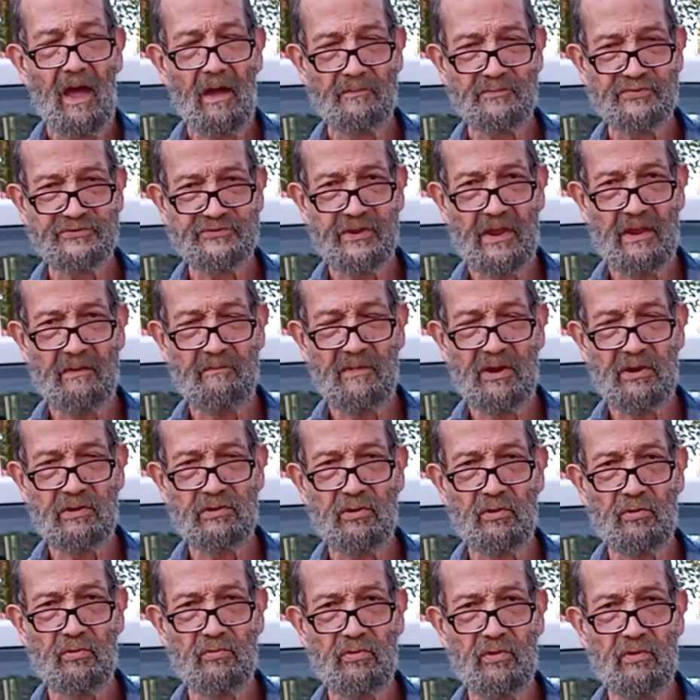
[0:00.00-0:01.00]
I'm
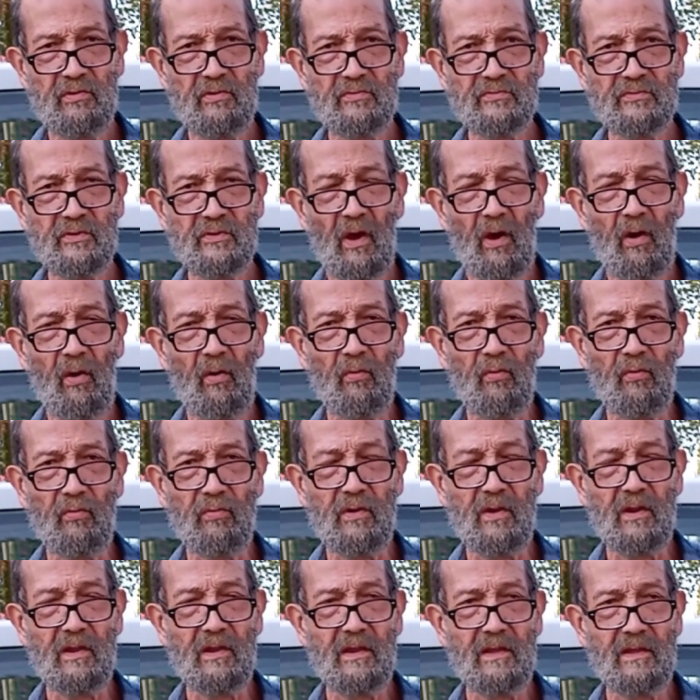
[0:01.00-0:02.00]
72 years old.
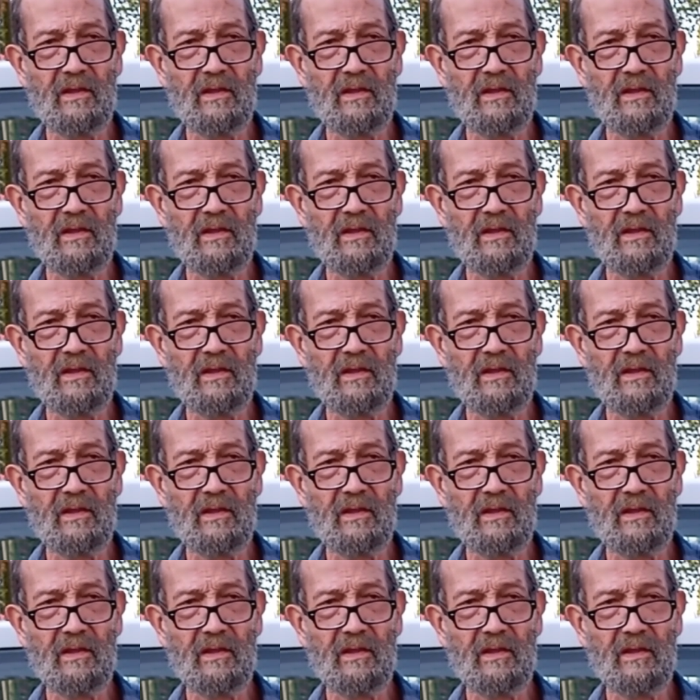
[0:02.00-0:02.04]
